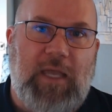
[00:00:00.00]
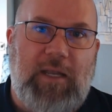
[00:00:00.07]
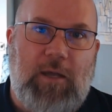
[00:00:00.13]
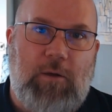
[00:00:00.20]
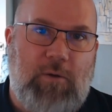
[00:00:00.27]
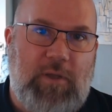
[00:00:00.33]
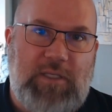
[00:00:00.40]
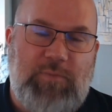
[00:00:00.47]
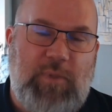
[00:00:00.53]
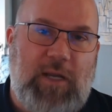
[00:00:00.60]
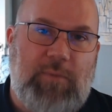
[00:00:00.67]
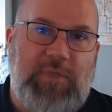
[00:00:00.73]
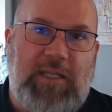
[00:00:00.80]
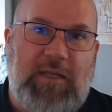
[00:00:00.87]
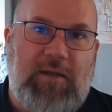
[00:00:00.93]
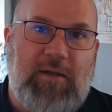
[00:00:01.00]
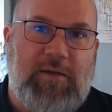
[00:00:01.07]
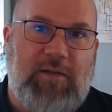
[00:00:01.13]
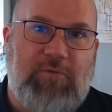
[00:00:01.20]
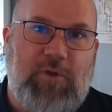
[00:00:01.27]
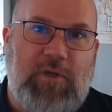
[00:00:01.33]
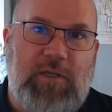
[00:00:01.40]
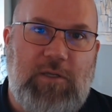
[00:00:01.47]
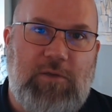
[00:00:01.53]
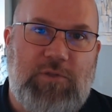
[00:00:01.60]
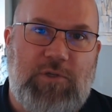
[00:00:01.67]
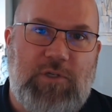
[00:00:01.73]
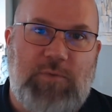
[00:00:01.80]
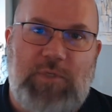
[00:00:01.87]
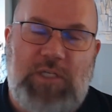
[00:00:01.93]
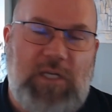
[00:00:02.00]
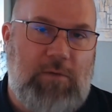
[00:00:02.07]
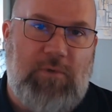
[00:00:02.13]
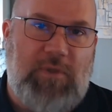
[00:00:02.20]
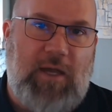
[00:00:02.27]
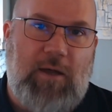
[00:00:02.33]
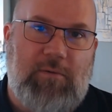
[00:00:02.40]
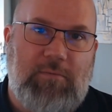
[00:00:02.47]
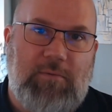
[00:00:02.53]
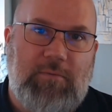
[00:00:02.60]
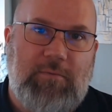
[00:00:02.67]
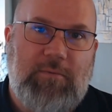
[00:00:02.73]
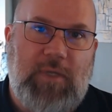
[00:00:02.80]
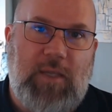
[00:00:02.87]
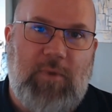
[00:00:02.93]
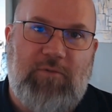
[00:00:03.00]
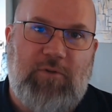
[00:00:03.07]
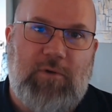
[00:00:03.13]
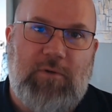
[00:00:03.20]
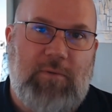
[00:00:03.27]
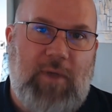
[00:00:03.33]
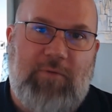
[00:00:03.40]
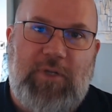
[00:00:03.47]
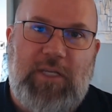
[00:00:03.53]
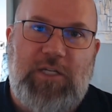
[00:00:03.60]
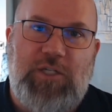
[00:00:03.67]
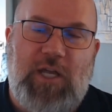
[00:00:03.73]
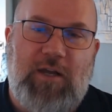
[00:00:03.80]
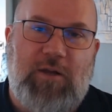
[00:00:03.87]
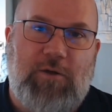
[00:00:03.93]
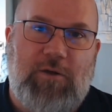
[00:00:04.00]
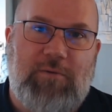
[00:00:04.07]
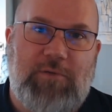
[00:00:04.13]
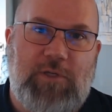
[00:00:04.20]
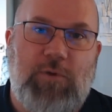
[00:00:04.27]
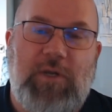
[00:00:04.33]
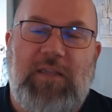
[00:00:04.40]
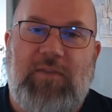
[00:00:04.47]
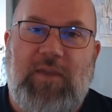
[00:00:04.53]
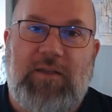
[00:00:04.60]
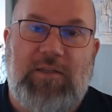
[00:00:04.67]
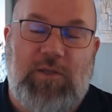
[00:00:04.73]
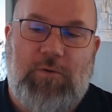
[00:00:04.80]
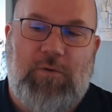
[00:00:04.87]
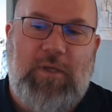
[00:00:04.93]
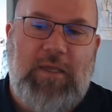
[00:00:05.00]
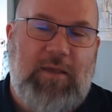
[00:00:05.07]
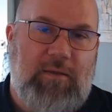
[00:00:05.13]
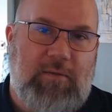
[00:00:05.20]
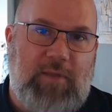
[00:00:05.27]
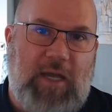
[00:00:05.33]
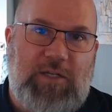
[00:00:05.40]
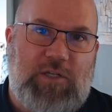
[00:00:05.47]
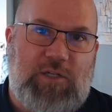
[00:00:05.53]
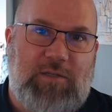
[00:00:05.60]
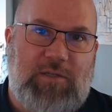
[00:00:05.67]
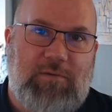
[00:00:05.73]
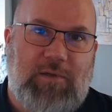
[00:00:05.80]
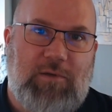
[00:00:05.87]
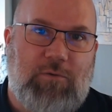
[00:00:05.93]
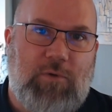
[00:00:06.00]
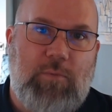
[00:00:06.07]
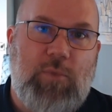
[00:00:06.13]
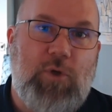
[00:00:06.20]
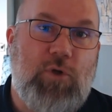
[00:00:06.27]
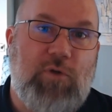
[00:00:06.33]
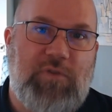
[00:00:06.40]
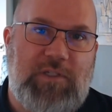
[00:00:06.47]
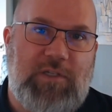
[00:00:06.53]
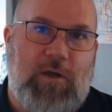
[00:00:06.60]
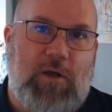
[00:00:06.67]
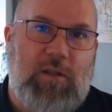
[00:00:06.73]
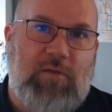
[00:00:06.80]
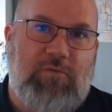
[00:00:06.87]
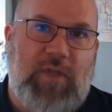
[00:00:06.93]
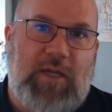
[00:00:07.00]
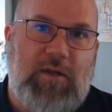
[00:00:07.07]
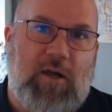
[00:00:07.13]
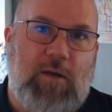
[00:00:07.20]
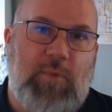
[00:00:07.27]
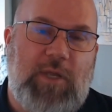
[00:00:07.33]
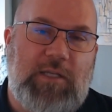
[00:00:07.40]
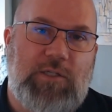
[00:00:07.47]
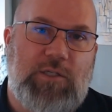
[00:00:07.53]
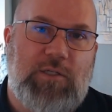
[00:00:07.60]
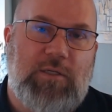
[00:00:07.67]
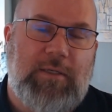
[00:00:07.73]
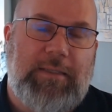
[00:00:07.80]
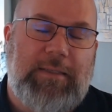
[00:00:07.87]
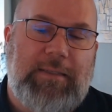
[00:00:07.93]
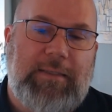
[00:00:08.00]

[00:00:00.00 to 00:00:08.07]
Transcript: And now it's been updated on every user's machine without him ever having to check or do anything. So that just removes all of that garbage.